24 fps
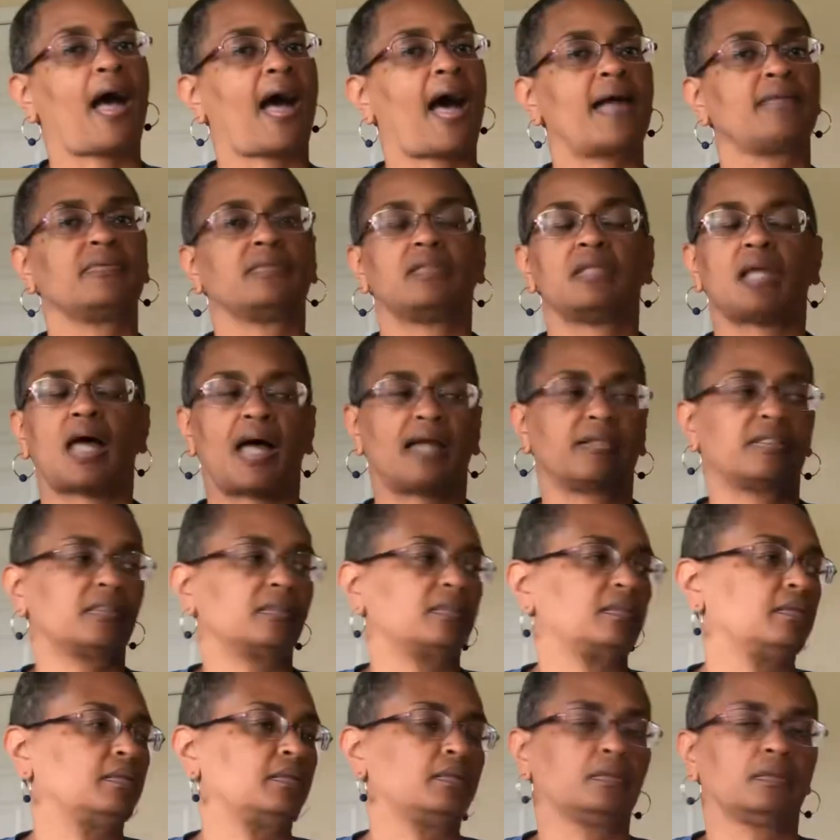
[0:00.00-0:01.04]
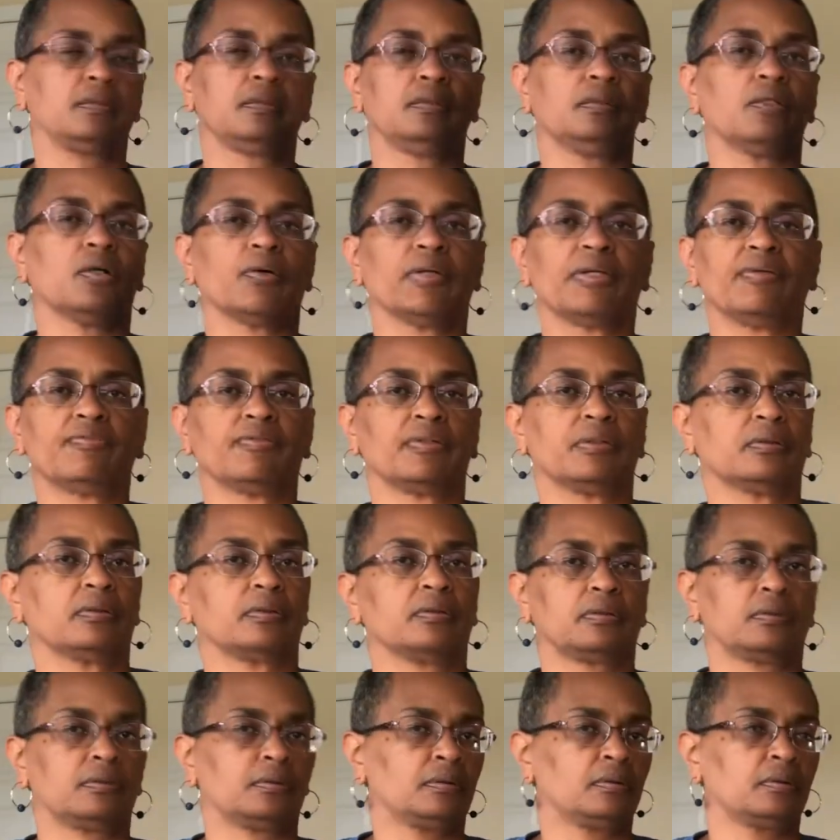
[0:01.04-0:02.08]
I just don't
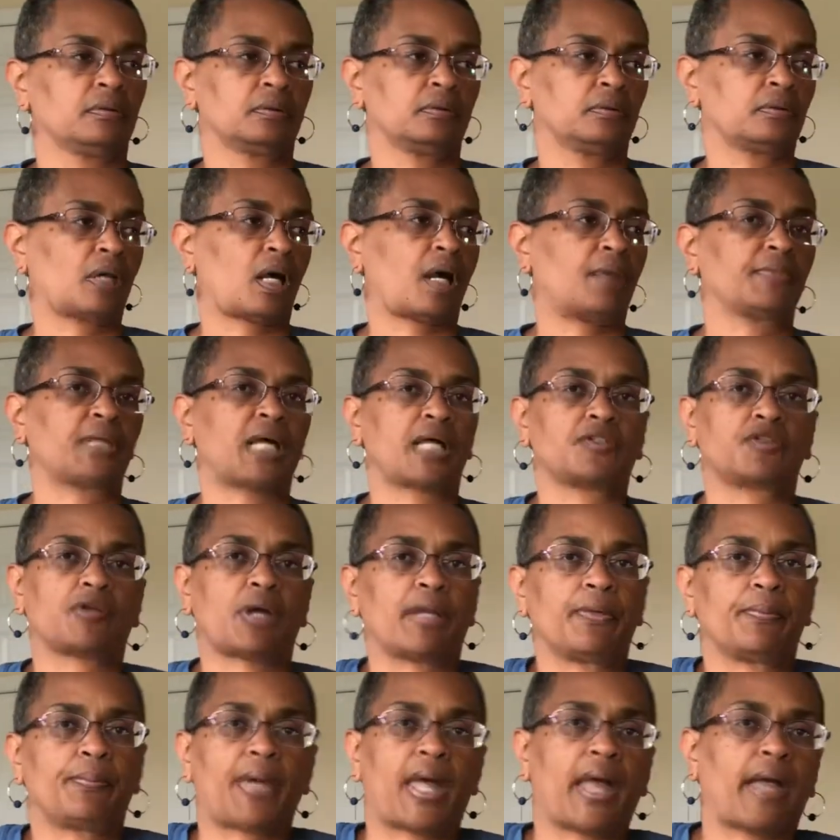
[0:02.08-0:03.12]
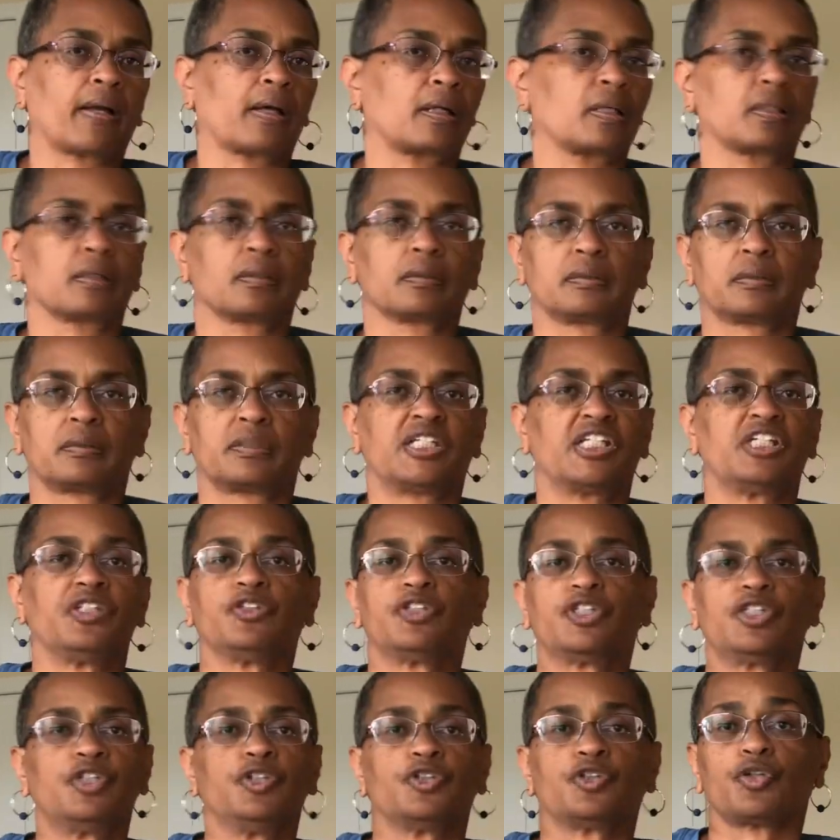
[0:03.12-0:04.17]
even, I'm not trying to pack 10
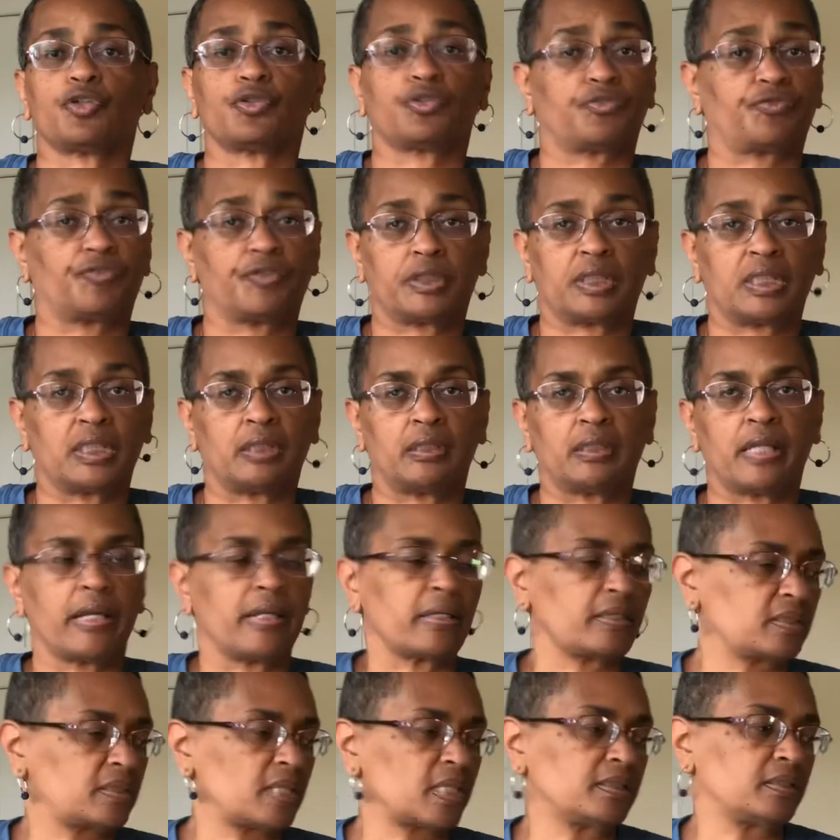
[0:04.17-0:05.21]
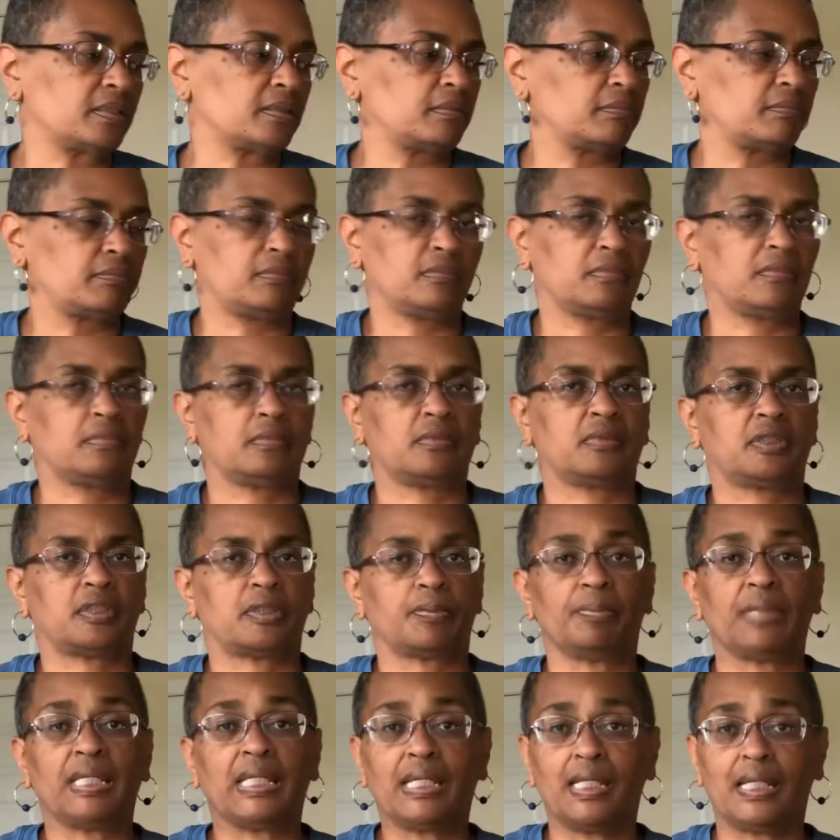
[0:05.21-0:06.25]
t-shirts for 10 days. That, to
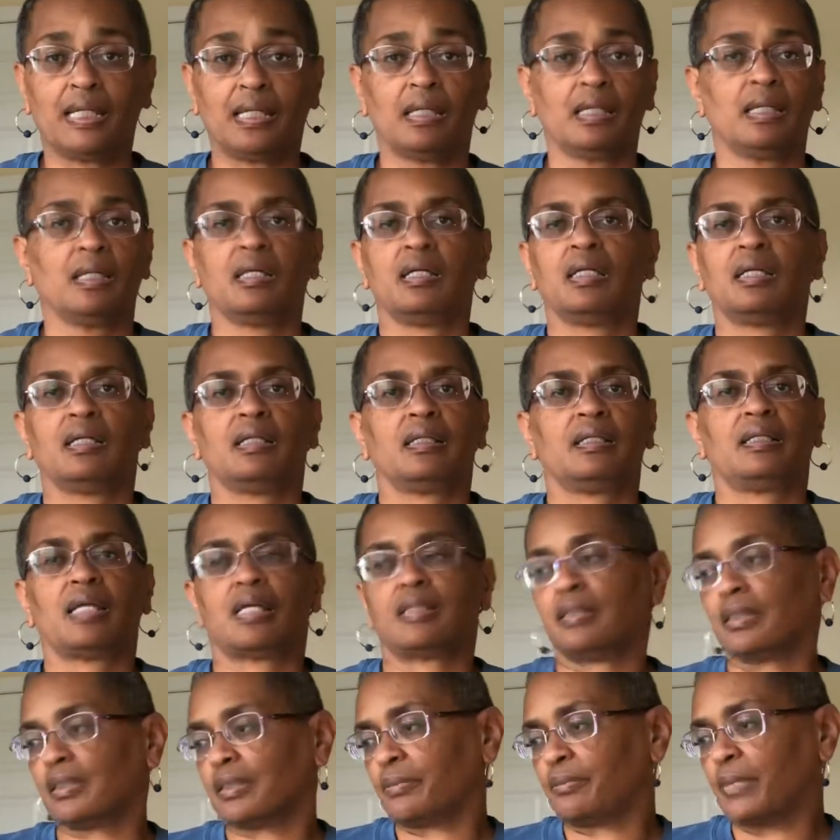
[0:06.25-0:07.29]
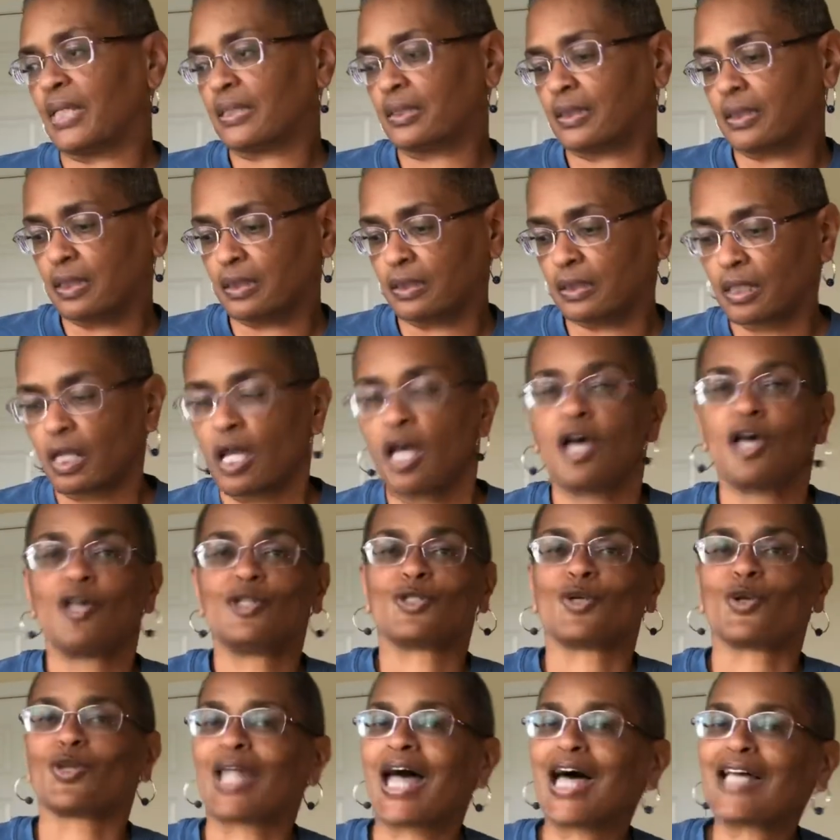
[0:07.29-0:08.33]
me, that doesn't make sense.
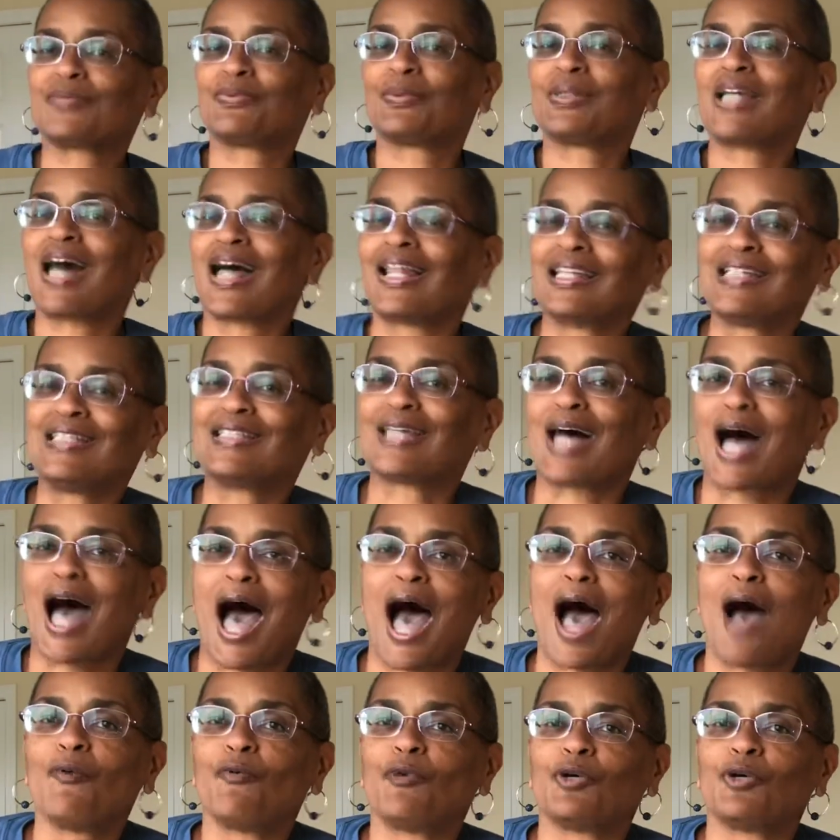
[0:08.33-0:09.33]
So last but not least, I